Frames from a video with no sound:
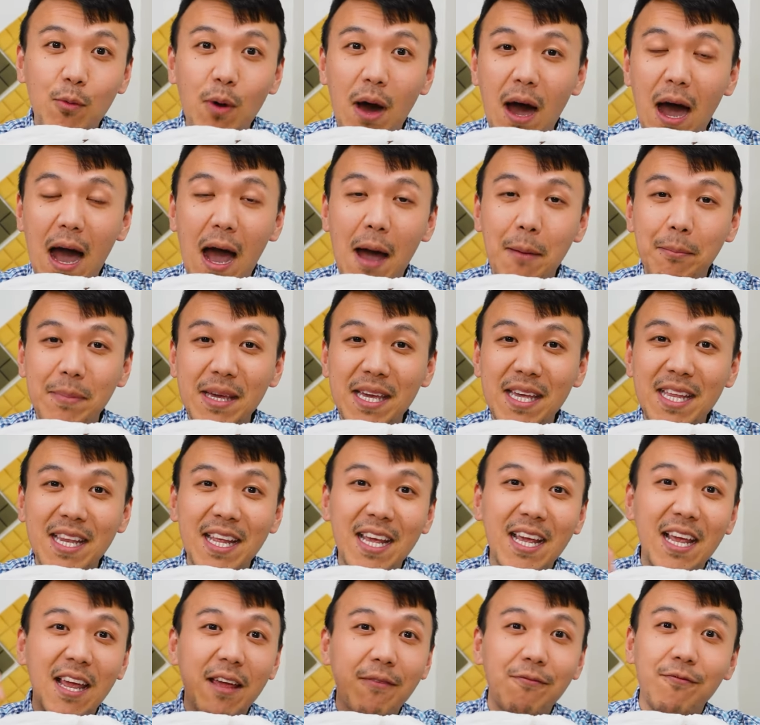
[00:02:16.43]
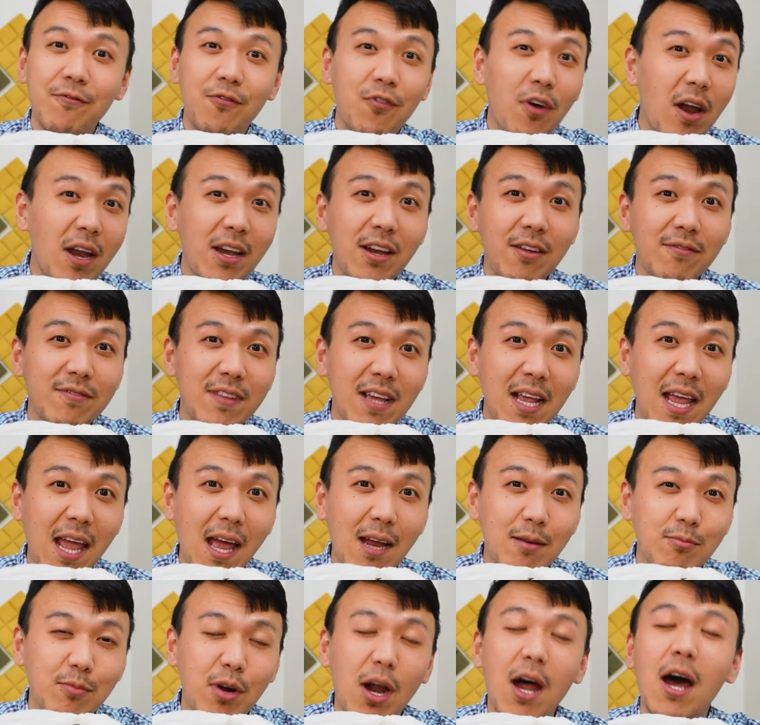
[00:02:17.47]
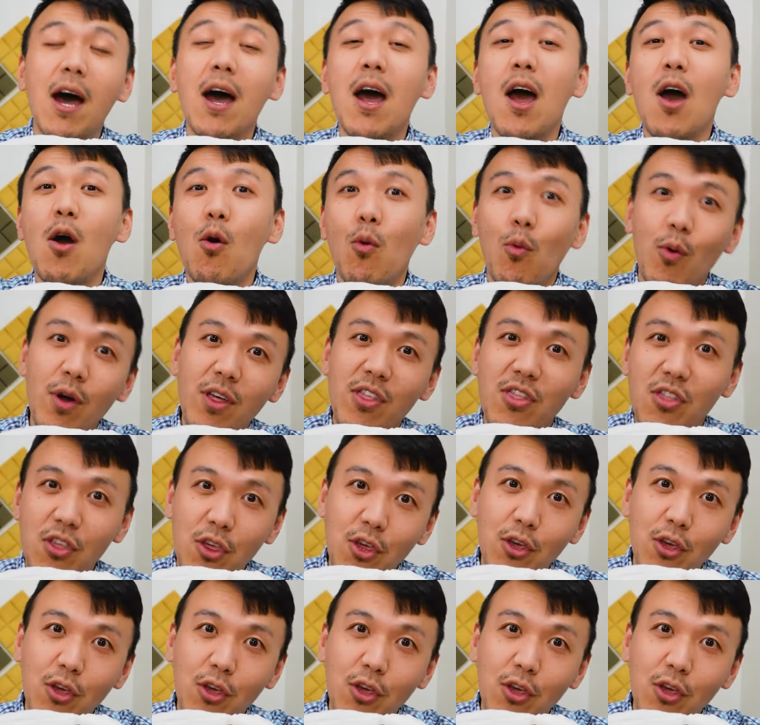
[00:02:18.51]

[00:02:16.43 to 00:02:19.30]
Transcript: while I'm eating in front of the camera with